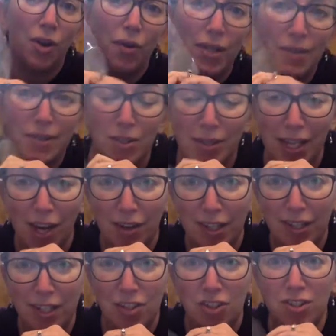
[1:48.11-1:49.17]
going to be doing
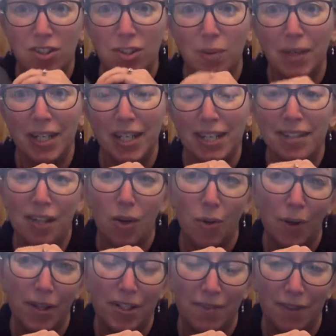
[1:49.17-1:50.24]
calculations, so we need to
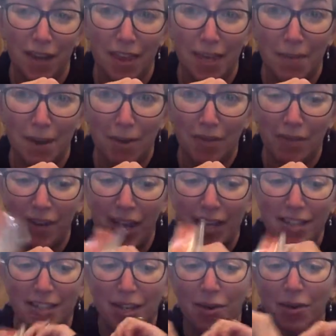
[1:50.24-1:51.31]
quantify the amount of
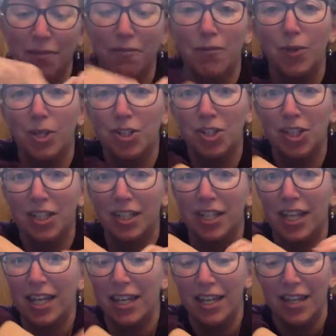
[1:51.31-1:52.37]
ice. Now,
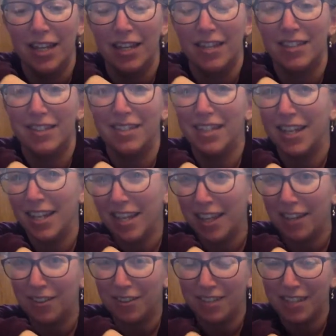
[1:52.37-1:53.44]
unfortunately, this dinky
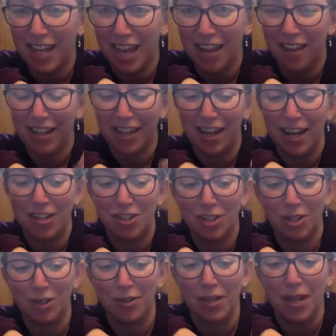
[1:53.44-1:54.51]
little scale I got
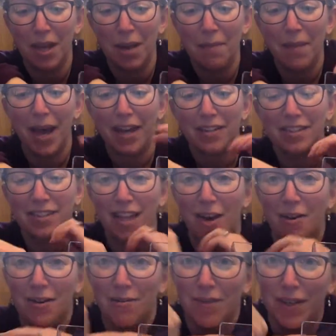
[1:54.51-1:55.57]
you maxes
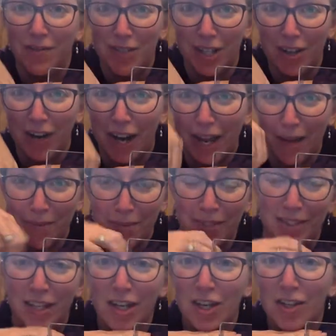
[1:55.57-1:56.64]
out at 50
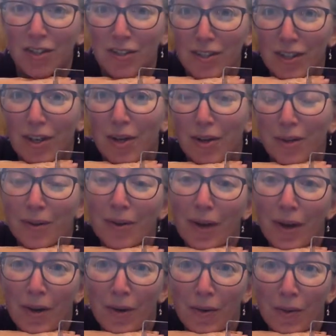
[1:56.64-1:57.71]
grams. So
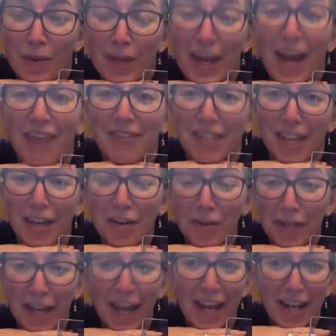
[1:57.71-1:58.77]
we have to get
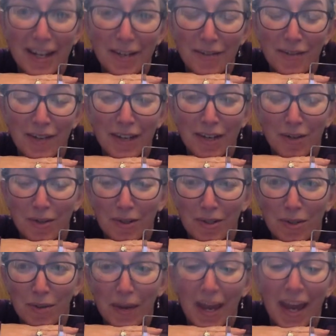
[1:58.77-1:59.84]
creative in order
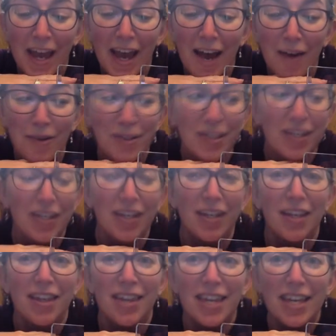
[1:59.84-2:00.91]
to weigh out
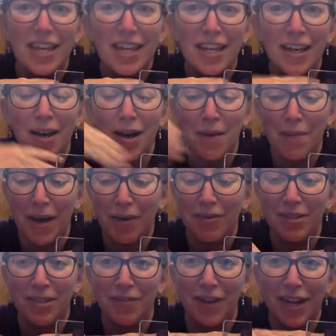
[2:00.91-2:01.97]
the
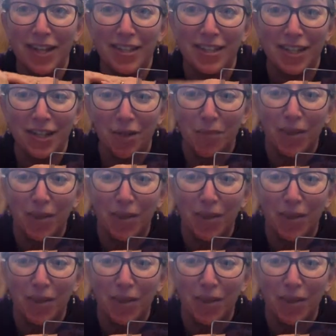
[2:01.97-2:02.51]
amount of ice that you're